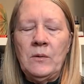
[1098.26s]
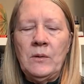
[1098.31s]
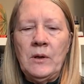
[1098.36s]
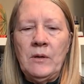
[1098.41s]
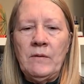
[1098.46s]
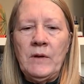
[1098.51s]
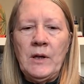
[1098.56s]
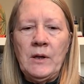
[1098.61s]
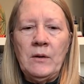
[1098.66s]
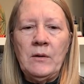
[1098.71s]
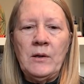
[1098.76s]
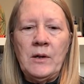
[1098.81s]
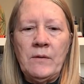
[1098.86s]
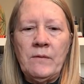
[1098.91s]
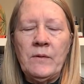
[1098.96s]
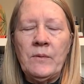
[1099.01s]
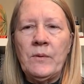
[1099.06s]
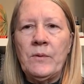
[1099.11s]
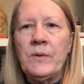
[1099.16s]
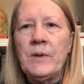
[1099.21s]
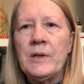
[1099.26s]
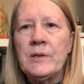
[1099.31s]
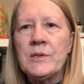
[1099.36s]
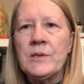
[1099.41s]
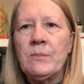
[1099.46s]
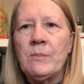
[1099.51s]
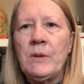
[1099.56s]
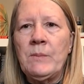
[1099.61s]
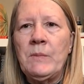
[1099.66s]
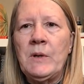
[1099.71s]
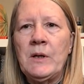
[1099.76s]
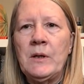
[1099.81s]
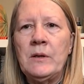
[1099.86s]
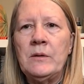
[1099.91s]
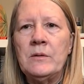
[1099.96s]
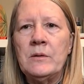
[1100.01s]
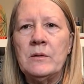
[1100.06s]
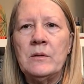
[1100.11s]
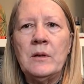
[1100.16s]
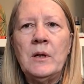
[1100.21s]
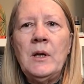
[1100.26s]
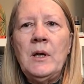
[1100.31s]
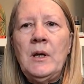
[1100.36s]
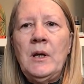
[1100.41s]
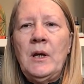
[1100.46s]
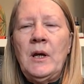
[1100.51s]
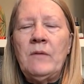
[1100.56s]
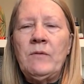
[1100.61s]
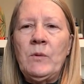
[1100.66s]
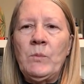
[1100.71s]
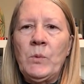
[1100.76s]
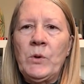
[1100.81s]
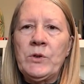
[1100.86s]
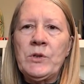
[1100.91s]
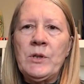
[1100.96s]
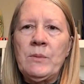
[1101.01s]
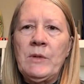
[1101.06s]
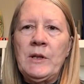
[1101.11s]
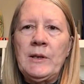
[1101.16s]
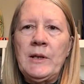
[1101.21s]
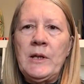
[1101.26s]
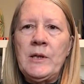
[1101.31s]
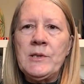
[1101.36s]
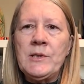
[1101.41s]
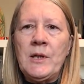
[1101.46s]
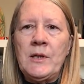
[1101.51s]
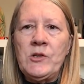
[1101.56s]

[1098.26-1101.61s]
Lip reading: have had a lot of other things on my mind and haven't worked on my lace.